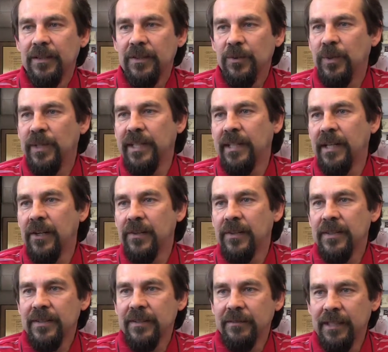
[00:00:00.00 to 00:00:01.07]
20
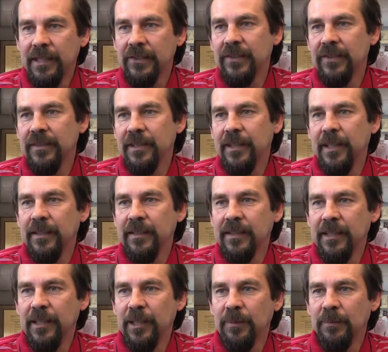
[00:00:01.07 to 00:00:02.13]
hours of lecture time to
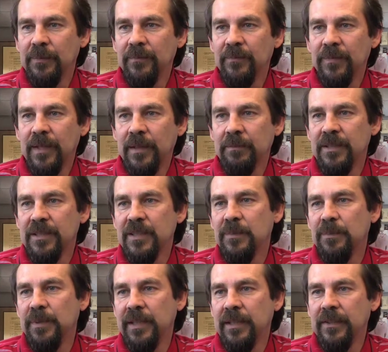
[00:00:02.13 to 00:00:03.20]
get them up to
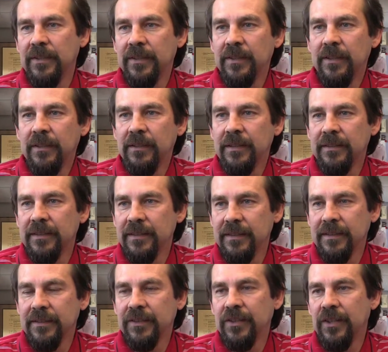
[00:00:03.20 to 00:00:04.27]
speed on all of
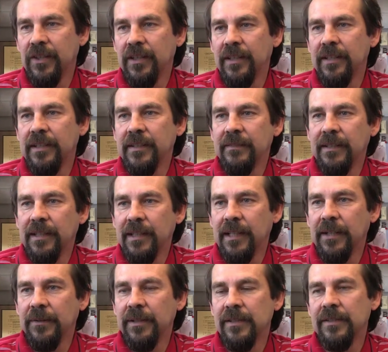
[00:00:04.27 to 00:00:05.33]
the jargon of the
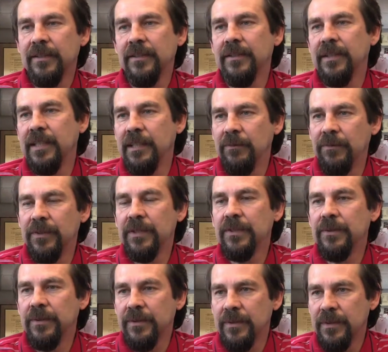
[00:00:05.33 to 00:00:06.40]
language, so you need
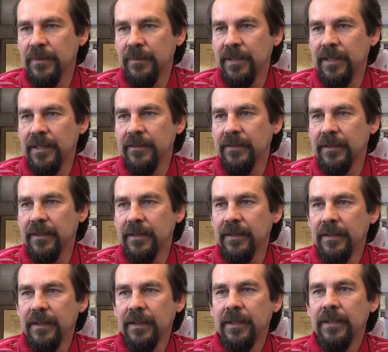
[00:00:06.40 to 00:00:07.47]
visuals to be able to
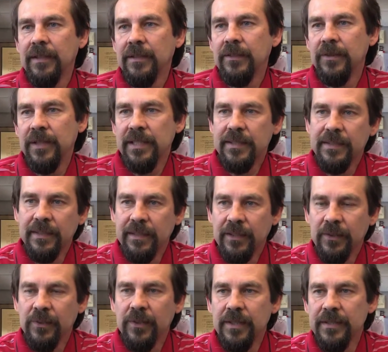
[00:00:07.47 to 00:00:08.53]
transcend
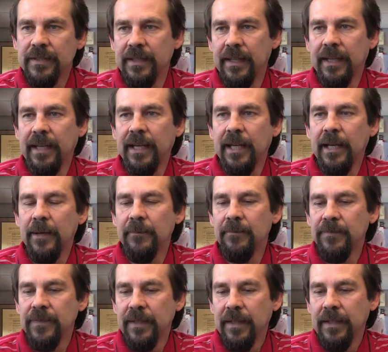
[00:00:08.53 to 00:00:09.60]
across that gap.
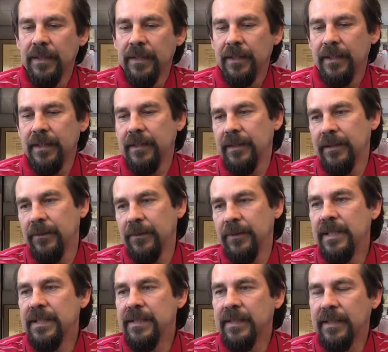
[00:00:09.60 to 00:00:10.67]
And the
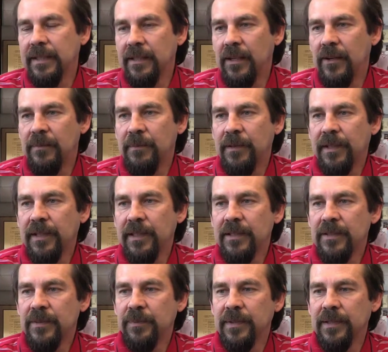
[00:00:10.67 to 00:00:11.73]
Renzi, in our mind,
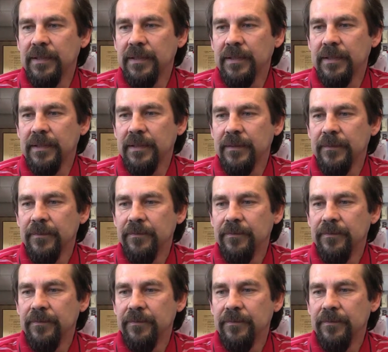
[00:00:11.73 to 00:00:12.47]
has been a